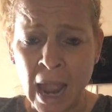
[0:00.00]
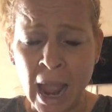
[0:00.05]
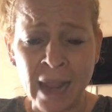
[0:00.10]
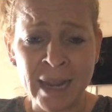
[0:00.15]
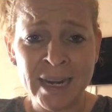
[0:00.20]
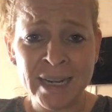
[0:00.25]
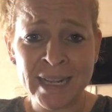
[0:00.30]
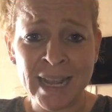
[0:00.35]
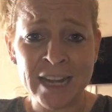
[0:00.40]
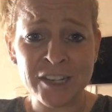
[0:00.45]

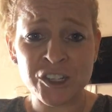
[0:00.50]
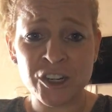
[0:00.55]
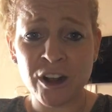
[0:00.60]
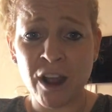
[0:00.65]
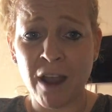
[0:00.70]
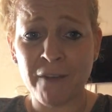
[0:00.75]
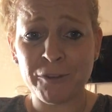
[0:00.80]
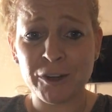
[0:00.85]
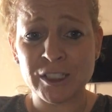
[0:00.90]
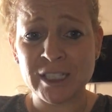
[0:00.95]
I engage in
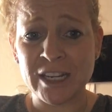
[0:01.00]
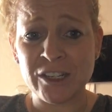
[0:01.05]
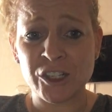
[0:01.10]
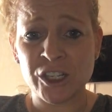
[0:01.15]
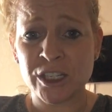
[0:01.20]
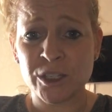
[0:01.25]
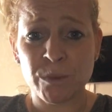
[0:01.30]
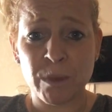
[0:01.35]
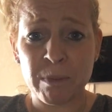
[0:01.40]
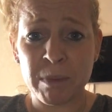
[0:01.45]

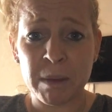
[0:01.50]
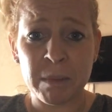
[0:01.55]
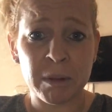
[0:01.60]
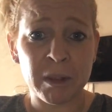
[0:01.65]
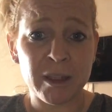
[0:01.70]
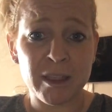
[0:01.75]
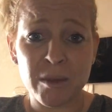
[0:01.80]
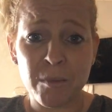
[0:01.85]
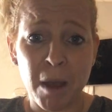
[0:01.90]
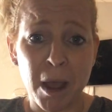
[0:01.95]
conversations with
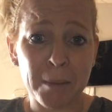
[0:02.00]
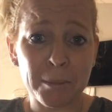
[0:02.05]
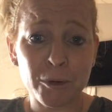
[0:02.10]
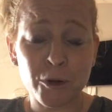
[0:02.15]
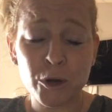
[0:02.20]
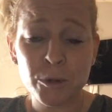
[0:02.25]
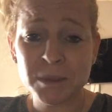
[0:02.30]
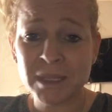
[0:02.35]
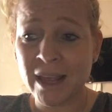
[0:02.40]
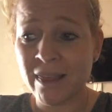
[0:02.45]
people in the mom
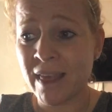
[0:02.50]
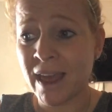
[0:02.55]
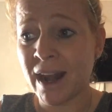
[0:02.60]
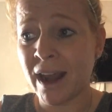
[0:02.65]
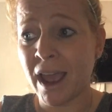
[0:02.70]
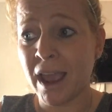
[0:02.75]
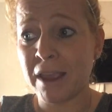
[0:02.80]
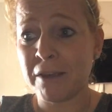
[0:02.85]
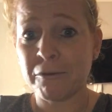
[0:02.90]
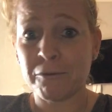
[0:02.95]
groups, and then
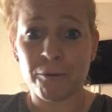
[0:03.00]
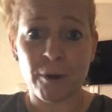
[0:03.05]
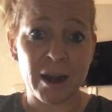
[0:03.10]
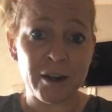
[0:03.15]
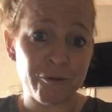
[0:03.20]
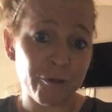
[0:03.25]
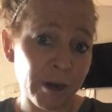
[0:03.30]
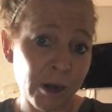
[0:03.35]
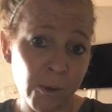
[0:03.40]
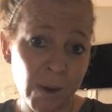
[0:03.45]
I
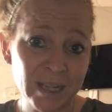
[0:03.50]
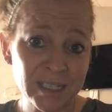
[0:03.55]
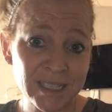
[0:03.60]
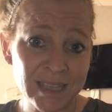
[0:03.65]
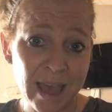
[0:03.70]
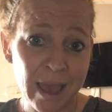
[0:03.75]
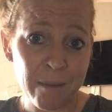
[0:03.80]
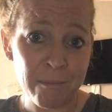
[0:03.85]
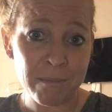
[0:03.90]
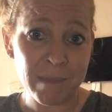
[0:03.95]
friend
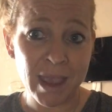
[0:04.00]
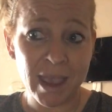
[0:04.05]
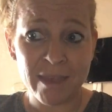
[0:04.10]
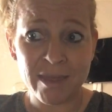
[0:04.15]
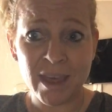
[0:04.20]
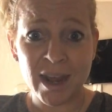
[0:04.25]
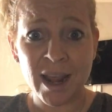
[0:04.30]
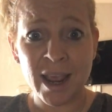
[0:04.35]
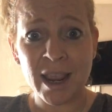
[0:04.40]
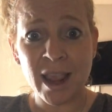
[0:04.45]
request them,
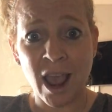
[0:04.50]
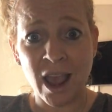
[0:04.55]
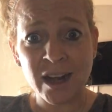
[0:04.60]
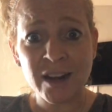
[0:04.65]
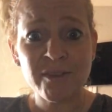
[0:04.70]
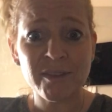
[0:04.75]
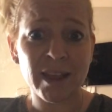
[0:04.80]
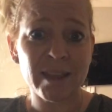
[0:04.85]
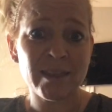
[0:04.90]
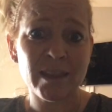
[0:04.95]
and then I kind
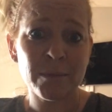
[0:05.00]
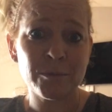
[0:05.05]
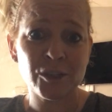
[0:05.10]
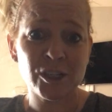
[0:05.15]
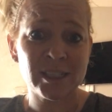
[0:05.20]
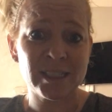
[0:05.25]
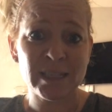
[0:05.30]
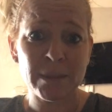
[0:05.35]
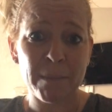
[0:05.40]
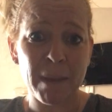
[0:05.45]
of let them
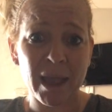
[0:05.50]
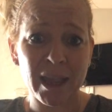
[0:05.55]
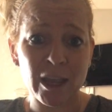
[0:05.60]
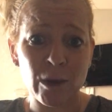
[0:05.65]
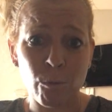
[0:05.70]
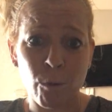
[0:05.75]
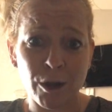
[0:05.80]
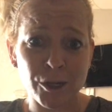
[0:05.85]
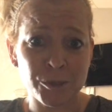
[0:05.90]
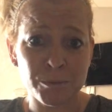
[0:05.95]
just sit back
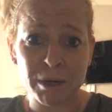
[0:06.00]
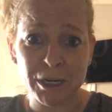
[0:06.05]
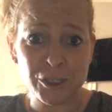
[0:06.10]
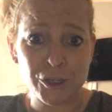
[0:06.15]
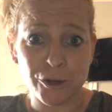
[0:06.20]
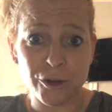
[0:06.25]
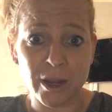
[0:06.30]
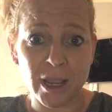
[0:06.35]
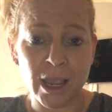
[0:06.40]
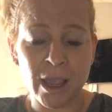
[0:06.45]
and watch my
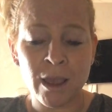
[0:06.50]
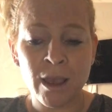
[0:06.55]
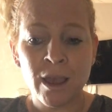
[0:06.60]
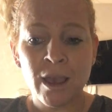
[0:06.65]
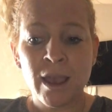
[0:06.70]
journey.